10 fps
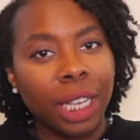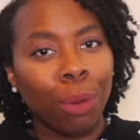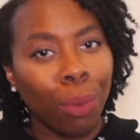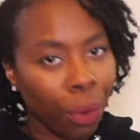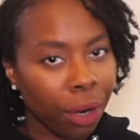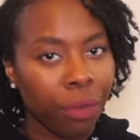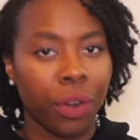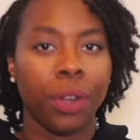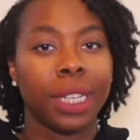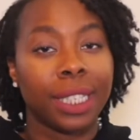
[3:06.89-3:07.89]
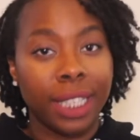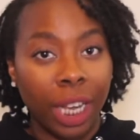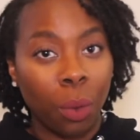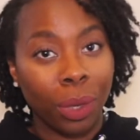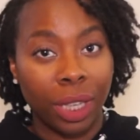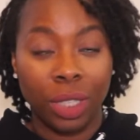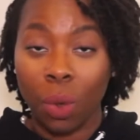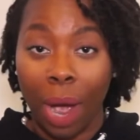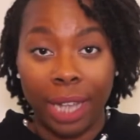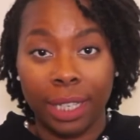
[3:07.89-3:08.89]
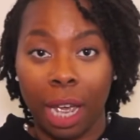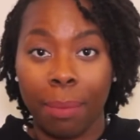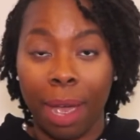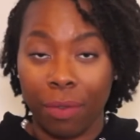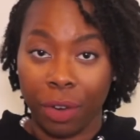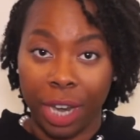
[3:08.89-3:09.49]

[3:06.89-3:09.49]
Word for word: it important for you to stick with this quiet time every